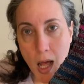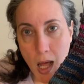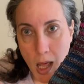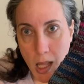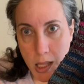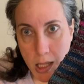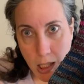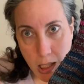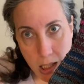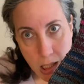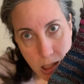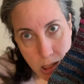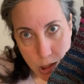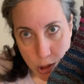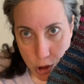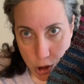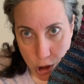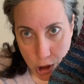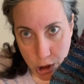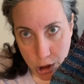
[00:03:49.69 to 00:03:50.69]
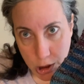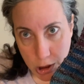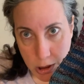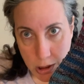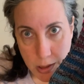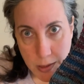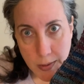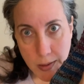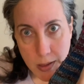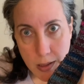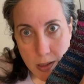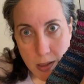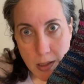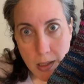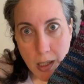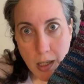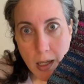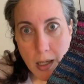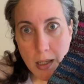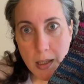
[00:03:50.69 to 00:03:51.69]
The heel,
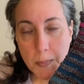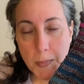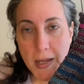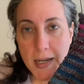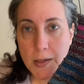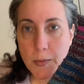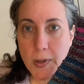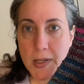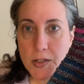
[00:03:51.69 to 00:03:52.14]
anyway,